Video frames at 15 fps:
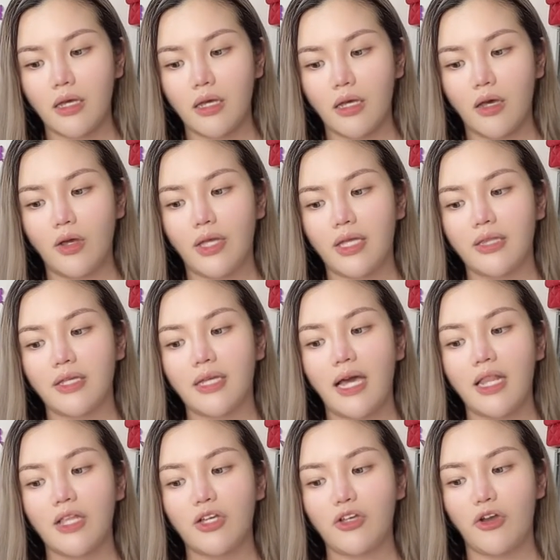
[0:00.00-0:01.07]
the
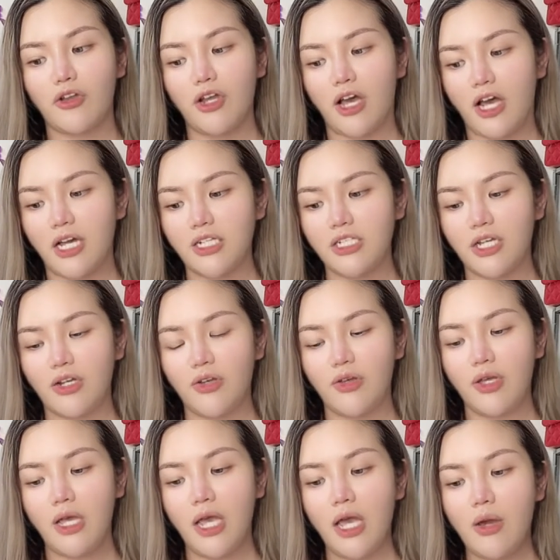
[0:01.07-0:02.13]
color coded eyeshadow,
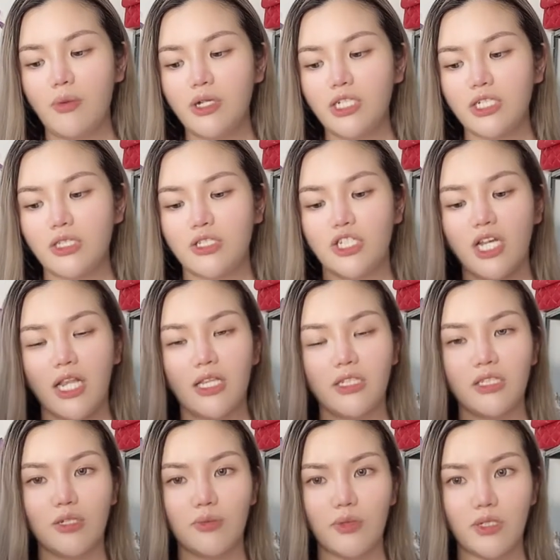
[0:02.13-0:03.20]
which is Charlotte
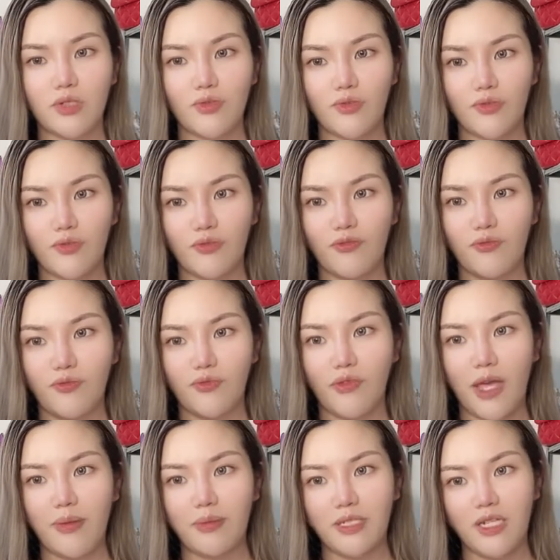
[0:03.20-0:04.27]
Tilbury's
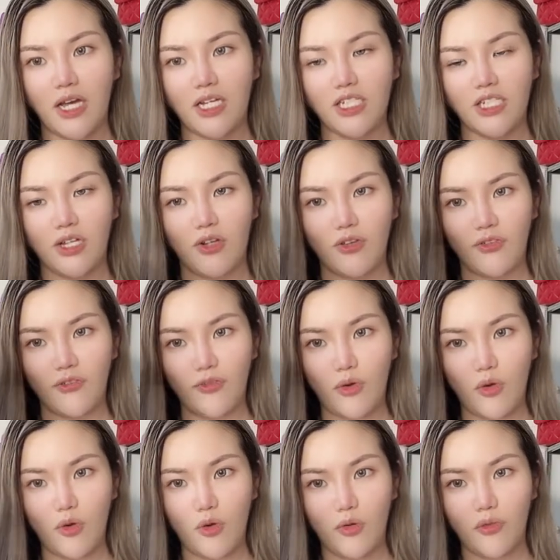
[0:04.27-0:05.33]
famous eyeshadow for